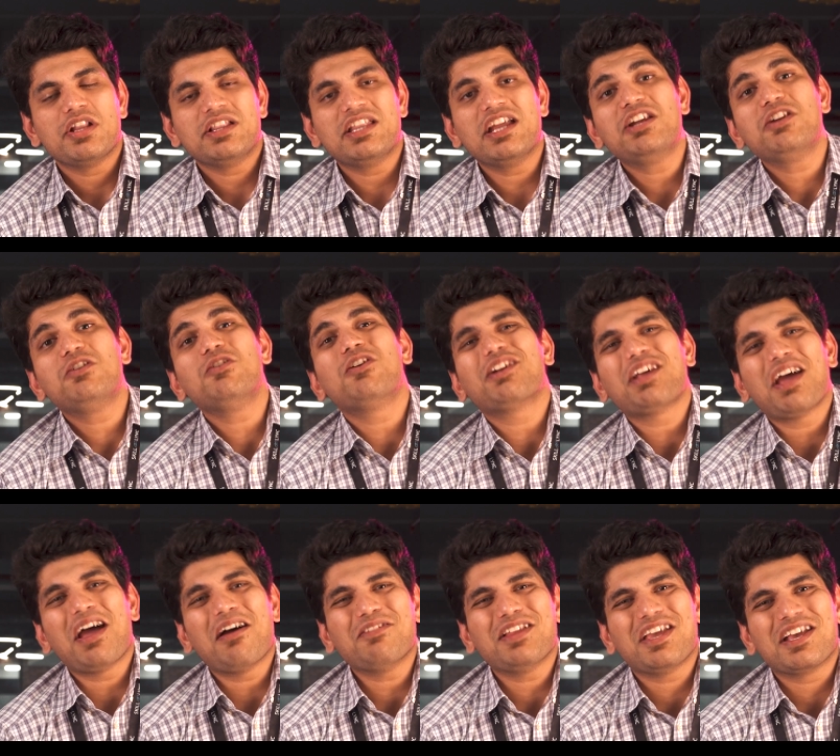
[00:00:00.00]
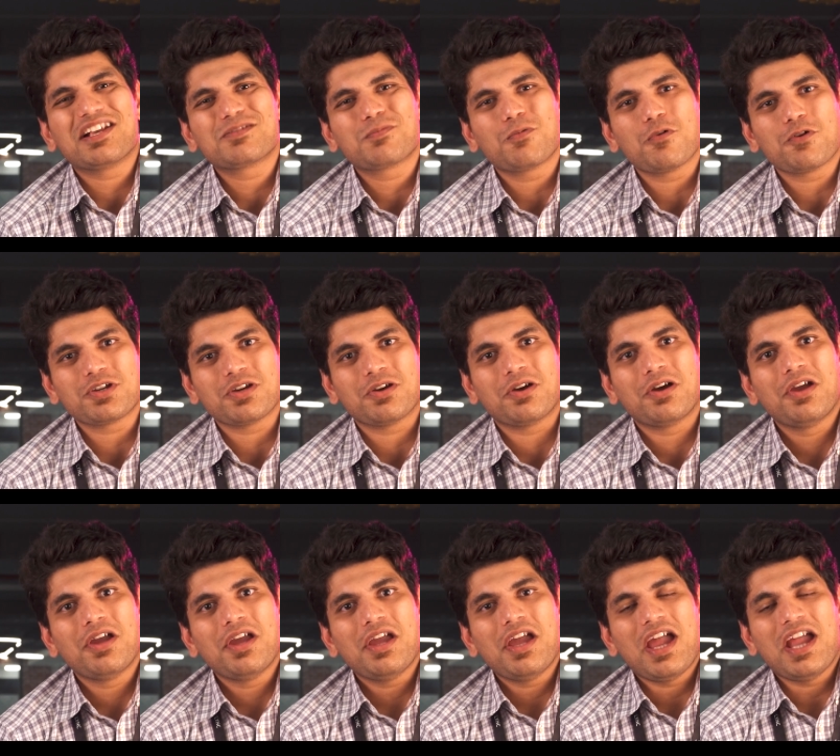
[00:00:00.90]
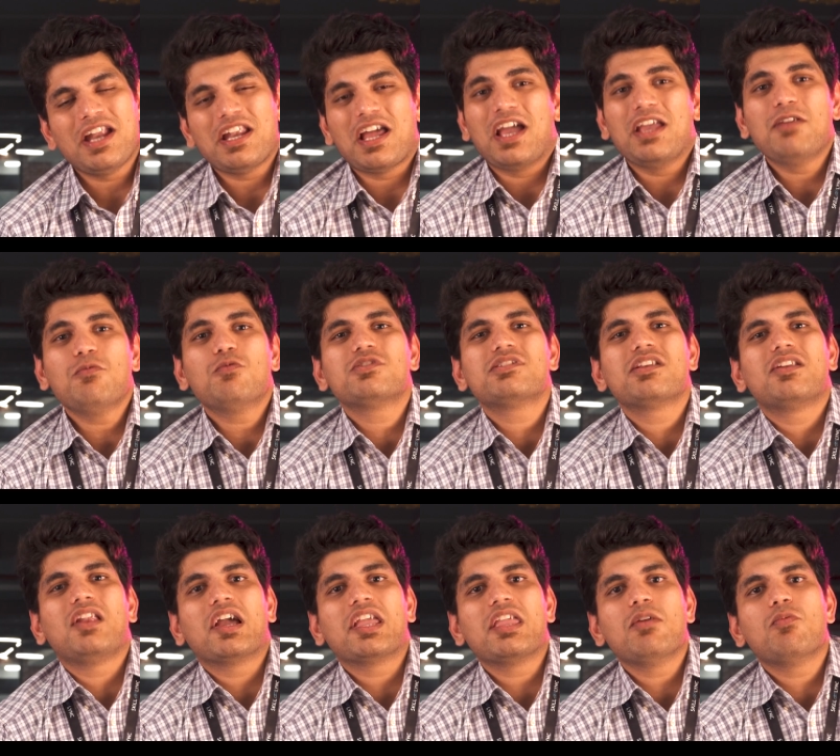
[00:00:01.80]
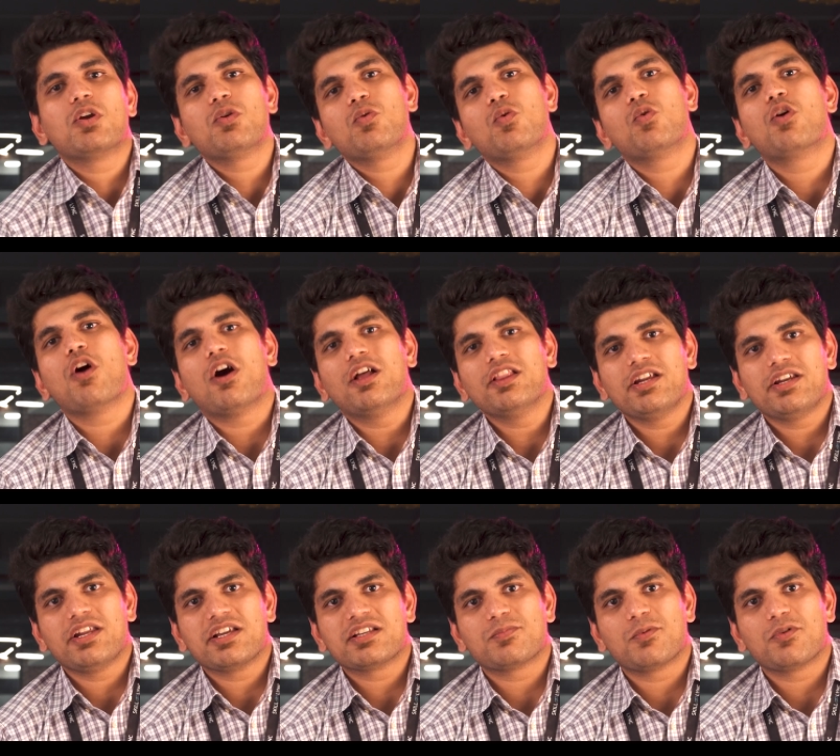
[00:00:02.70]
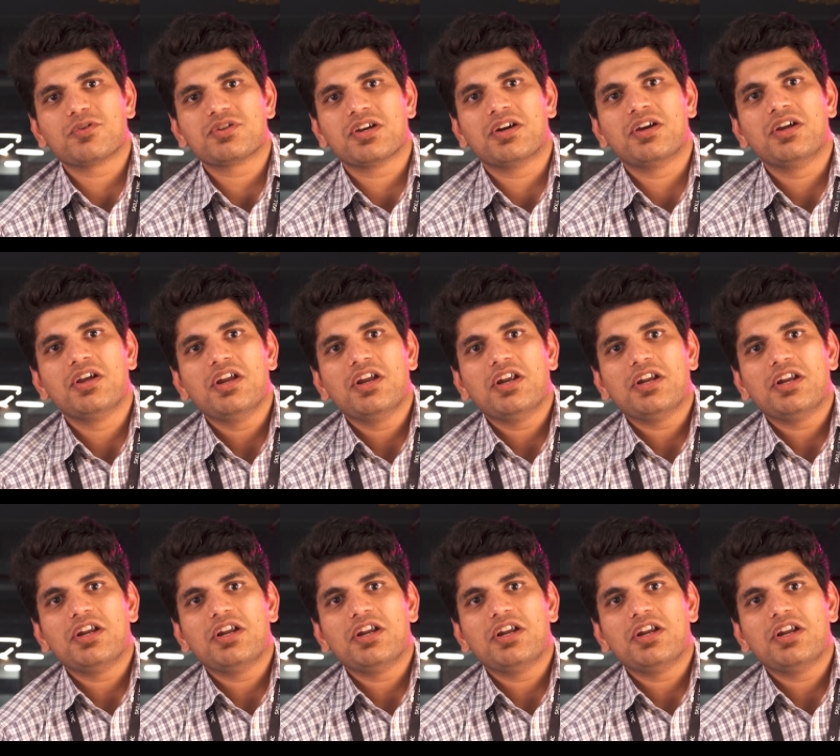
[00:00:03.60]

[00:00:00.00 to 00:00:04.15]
They did not have the exposure, and I was the lucky one who got that exposure.